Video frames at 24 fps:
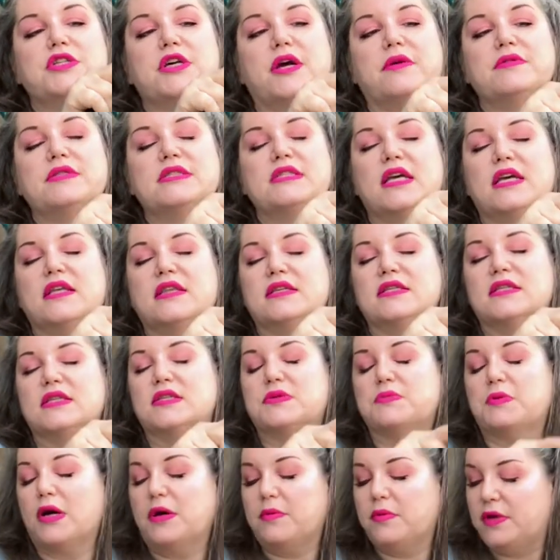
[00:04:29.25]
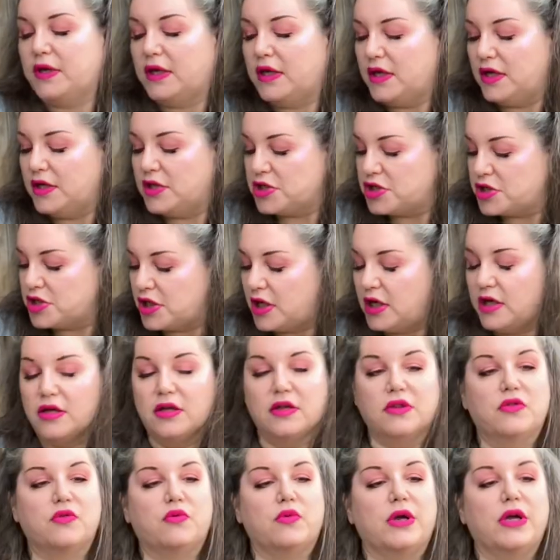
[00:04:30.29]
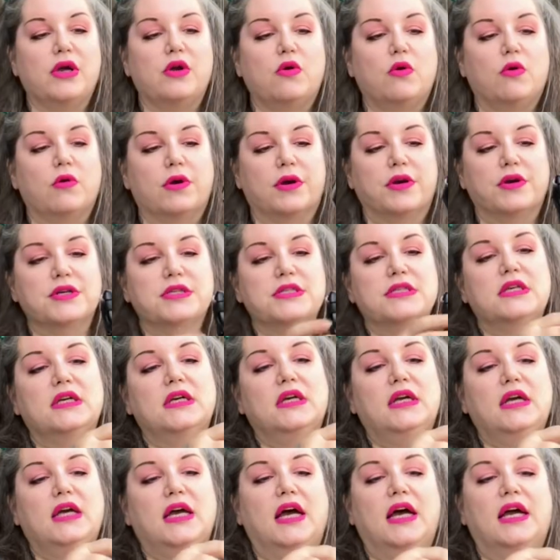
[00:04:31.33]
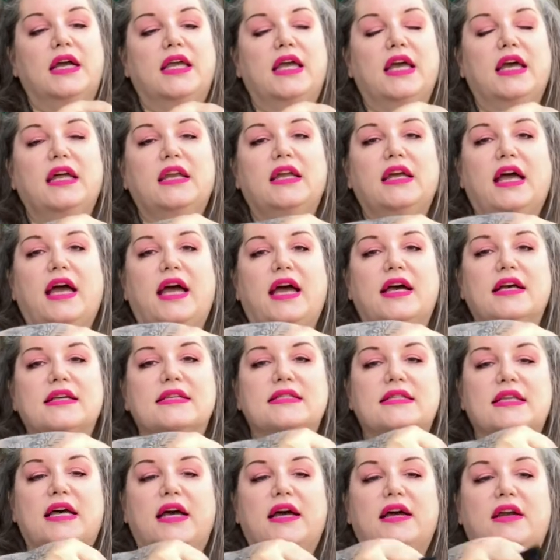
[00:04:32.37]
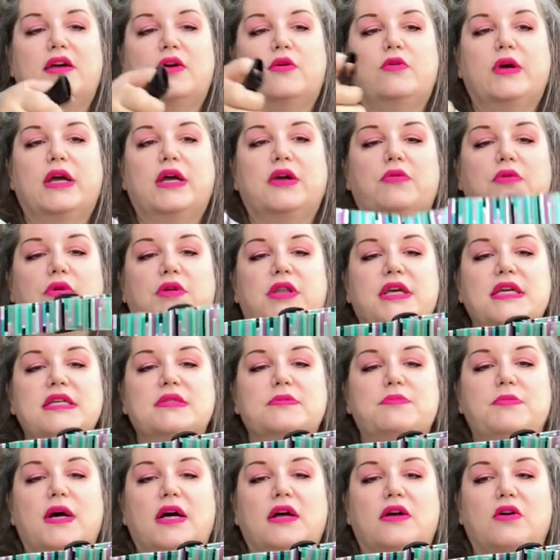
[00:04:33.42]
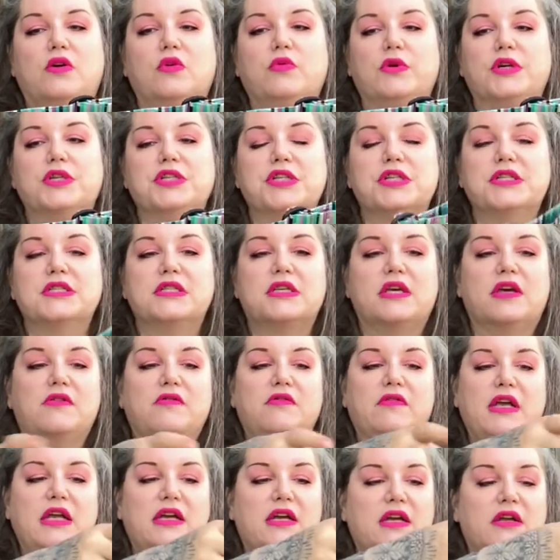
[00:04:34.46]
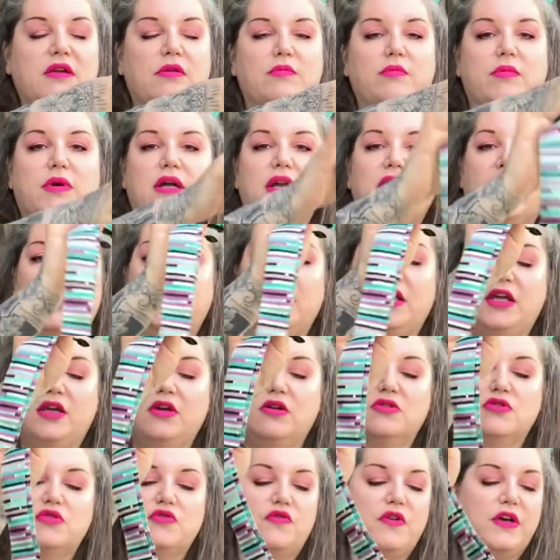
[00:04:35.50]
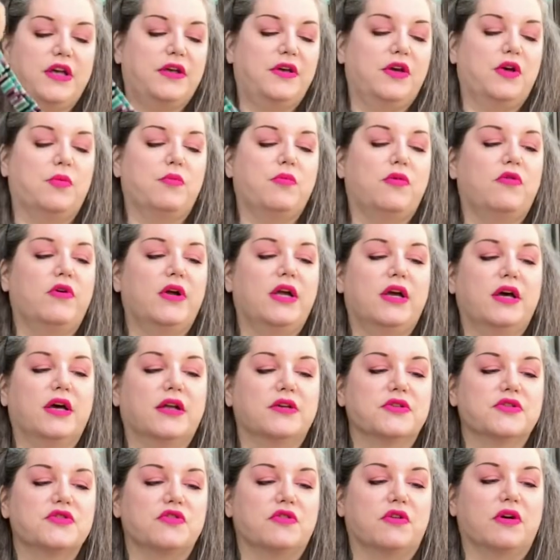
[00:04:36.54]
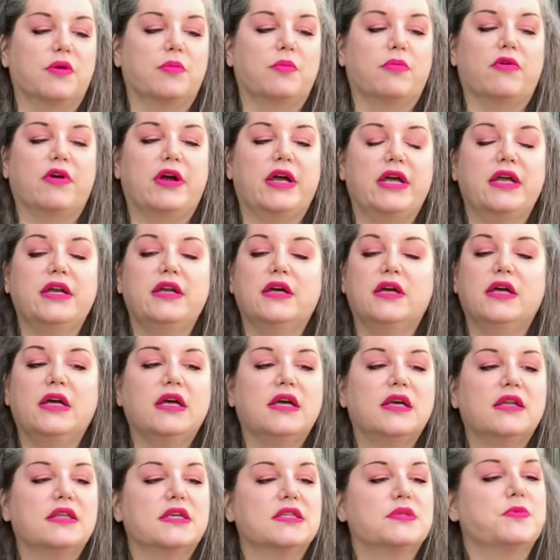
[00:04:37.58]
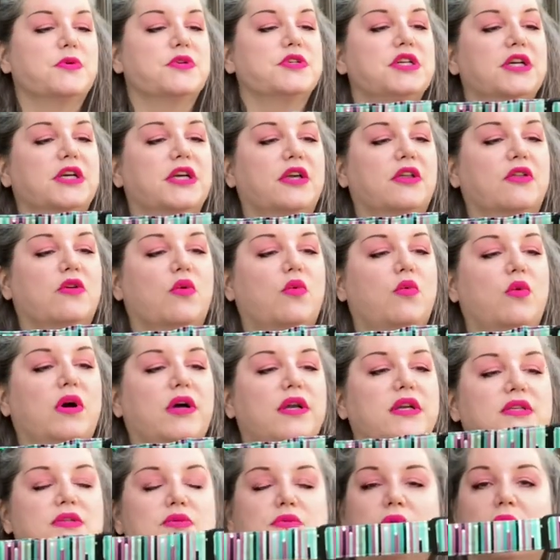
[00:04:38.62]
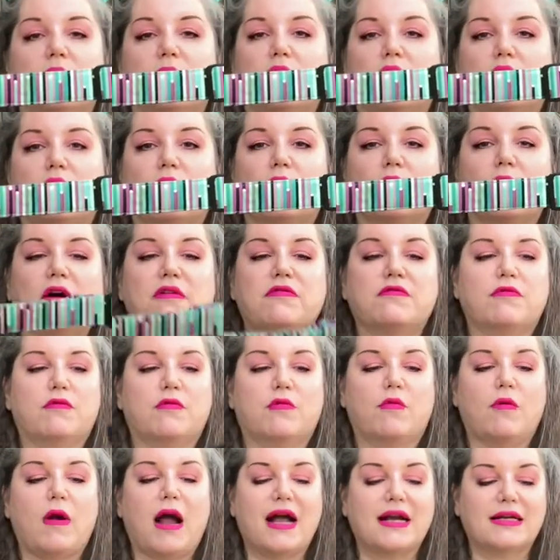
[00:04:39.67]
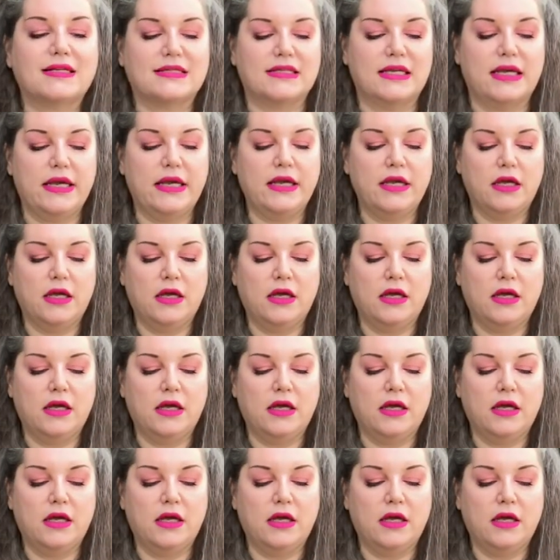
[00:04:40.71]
I would say this is probably an inch and three quarters. Again, it has that quick release buckle, which is convenient, but a huge failure point on a strong breed. This particular one is from Rough Roxy.